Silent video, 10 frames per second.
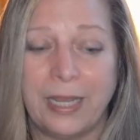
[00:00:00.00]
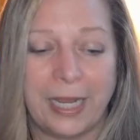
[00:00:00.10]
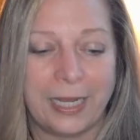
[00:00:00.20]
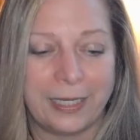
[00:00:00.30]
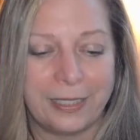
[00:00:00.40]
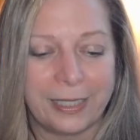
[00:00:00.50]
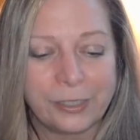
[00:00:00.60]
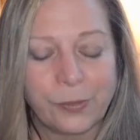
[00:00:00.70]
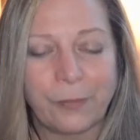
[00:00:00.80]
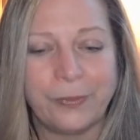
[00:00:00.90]
And
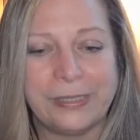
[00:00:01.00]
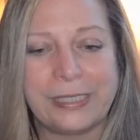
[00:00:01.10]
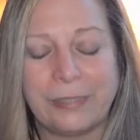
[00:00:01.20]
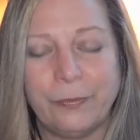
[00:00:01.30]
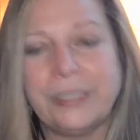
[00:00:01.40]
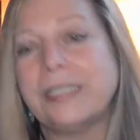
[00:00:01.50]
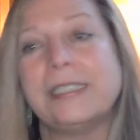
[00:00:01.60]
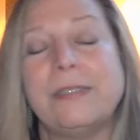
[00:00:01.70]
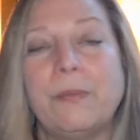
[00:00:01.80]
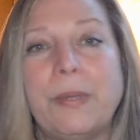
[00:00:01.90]
that's why we tend to
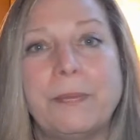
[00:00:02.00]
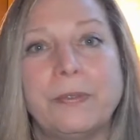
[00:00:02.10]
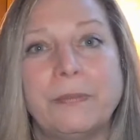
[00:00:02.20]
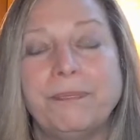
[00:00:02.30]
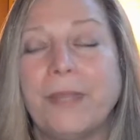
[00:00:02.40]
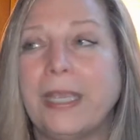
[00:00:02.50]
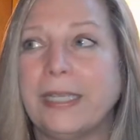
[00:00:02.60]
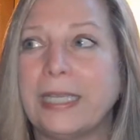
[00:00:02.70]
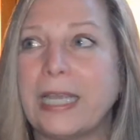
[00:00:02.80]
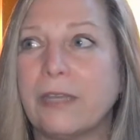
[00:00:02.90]
see when people
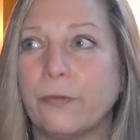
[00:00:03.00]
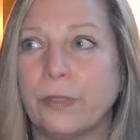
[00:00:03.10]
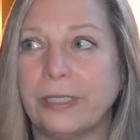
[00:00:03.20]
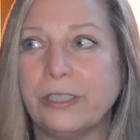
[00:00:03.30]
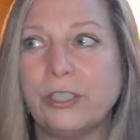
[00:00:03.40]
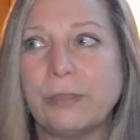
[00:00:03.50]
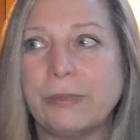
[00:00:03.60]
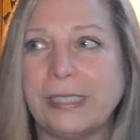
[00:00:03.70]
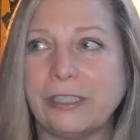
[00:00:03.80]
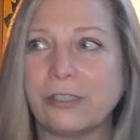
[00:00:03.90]
get out of relationships,
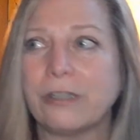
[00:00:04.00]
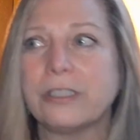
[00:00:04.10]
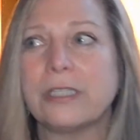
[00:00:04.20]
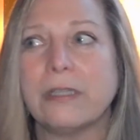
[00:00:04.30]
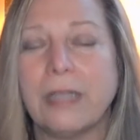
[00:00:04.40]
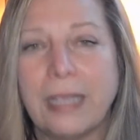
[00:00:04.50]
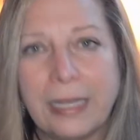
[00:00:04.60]
they start to